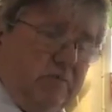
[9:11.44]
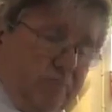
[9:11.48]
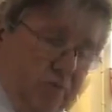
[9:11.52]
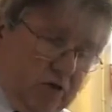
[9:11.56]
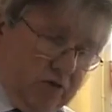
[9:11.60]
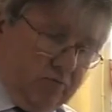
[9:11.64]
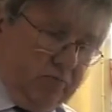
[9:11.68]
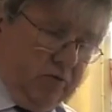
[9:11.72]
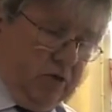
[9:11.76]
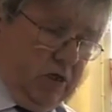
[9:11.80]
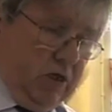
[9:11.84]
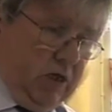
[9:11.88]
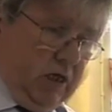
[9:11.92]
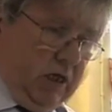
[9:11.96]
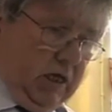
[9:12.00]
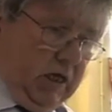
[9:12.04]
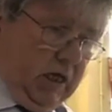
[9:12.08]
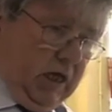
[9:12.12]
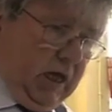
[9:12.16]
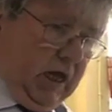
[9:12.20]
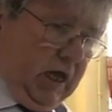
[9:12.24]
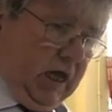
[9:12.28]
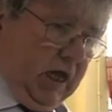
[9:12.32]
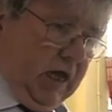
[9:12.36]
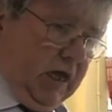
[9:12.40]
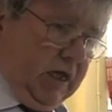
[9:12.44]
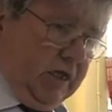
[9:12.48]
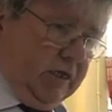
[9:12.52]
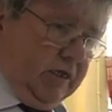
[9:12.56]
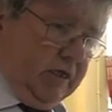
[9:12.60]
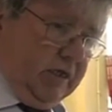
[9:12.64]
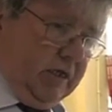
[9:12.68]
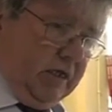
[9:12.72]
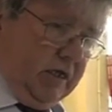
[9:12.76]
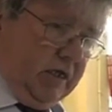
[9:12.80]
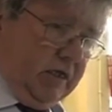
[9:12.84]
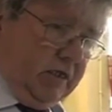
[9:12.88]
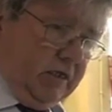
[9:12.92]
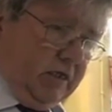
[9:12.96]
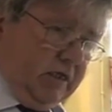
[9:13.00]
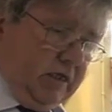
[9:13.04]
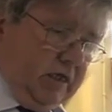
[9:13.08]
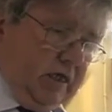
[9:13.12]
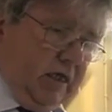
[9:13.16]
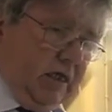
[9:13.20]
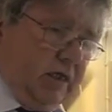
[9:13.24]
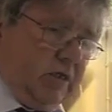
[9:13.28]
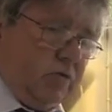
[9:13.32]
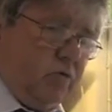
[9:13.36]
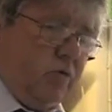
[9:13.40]
pub, and
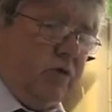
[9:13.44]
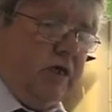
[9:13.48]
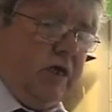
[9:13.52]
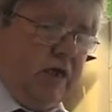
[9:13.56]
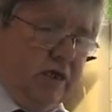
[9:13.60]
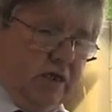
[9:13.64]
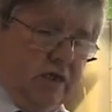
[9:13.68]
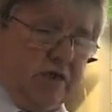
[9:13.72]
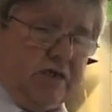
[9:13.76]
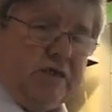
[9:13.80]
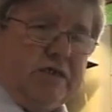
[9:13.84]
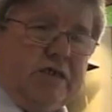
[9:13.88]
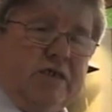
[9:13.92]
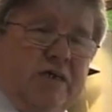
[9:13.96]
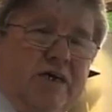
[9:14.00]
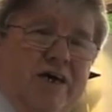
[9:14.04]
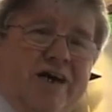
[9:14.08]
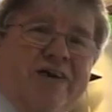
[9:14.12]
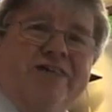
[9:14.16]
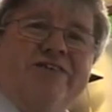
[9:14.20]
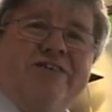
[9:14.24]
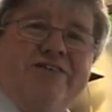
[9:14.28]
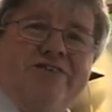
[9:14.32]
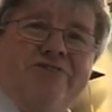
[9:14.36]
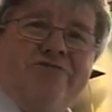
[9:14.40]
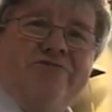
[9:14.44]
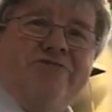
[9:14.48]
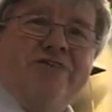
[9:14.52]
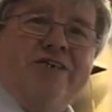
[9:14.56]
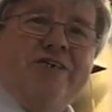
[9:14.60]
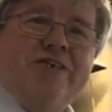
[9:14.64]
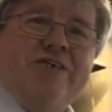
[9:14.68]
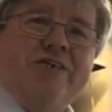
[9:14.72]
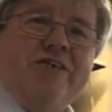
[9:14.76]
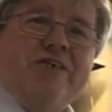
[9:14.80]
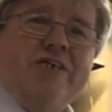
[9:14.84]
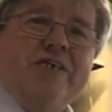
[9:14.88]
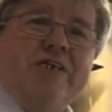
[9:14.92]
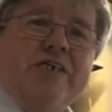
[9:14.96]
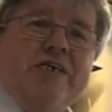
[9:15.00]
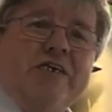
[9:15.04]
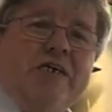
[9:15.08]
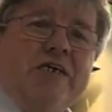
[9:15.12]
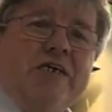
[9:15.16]
he had his own head on it, on the 2D coin.